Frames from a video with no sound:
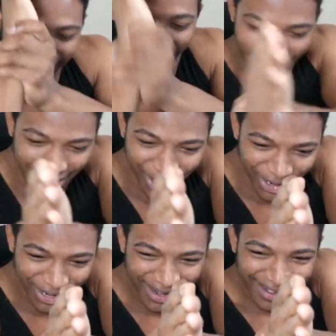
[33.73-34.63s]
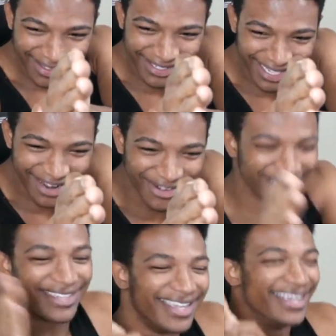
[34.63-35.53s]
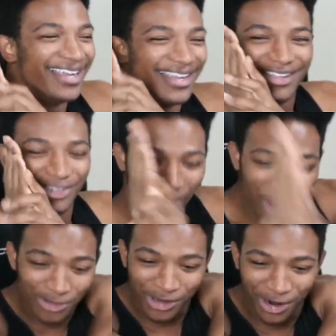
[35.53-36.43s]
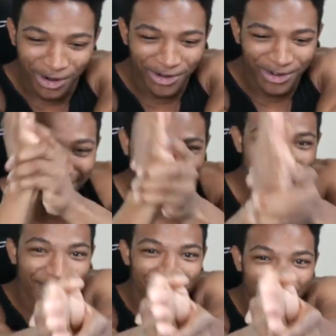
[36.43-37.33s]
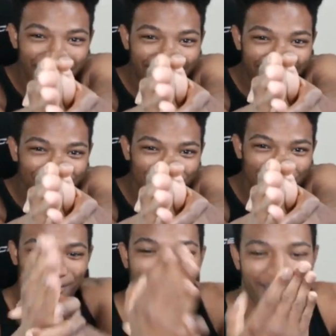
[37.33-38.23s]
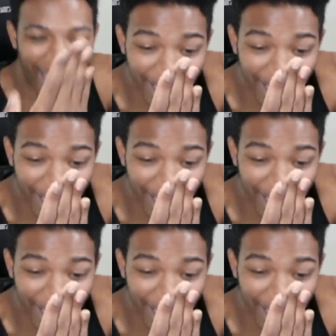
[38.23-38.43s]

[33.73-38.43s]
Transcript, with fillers: kill the series. JoJo is never gonna happen, bro. I